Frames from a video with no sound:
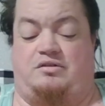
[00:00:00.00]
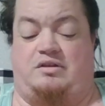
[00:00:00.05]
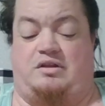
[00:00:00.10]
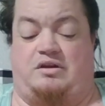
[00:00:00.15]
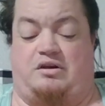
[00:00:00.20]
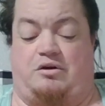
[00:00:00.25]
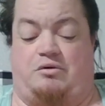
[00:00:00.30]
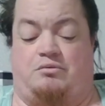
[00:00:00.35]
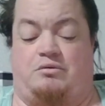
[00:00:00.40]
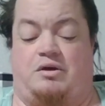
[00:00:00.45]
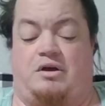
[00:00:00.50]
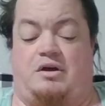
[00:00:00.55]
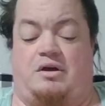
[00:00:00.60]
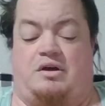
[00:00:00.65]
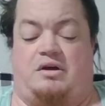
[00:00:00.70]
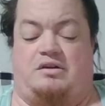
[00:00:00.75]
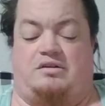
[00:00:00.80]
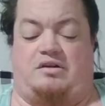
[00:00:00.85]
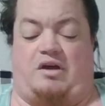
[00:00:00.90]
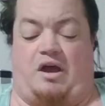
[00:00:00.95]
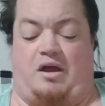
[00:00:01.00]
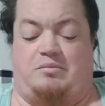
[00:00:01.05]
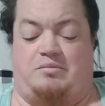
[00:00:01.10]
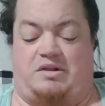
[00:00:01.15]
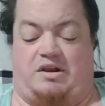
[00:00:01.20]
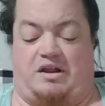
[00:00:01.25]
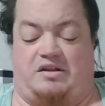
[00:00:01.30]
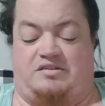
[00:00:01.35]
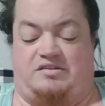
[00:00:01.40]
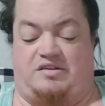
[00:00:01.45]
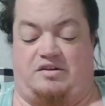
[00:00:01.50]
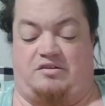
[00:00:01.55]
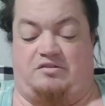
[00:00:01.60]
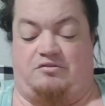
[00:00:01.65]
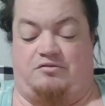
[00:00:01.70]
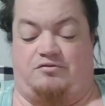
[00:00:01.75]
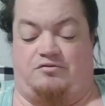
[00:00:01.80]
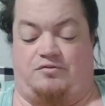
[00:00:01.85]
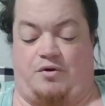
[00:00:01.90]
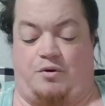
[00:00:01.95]
you know, time that I
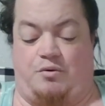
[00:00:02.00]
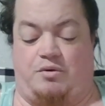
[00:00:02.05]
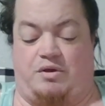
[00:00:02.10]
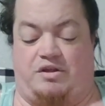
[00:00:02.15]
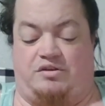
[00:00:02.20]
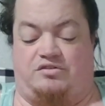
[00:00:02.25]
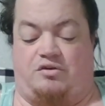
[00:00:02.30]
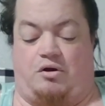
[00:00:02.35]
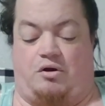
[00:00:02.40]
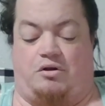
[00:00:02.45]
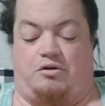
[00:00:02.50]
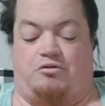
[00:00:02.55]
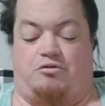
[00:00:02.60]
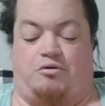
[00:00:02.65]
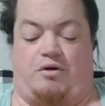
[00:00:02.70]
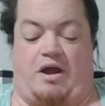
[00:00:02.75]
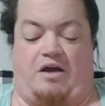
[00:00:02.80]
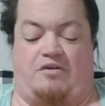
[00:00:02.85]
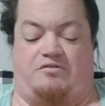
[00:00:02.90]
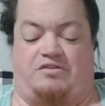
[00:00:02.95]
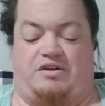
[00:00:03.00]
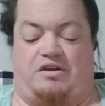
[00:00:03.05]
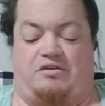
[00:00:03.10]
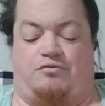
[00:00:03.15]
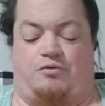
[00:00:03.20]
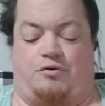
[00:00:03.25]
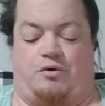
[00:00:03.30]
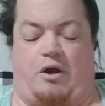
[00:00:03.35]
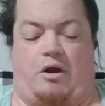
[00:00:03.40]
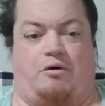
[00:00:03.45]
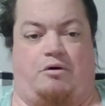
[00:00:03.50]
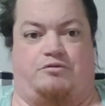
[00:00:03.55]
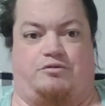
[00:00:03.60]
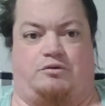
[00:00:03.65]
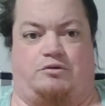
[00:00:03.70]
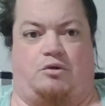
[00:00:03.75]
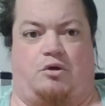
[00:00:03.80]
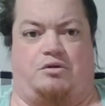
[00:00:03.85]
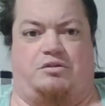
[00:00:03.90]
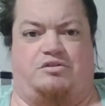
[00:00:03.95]
sit and focus on crafting for
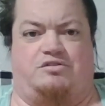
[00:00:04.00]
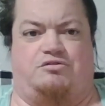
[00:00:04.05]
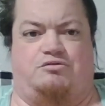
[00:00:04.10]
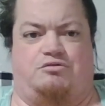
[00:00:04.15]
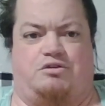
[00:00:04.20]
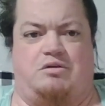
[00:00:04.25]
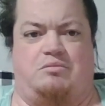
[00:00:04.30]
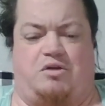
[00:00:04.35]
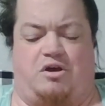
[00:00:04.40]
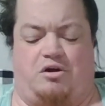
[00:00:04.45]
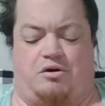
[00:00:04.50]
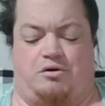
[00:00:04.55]
however long the stream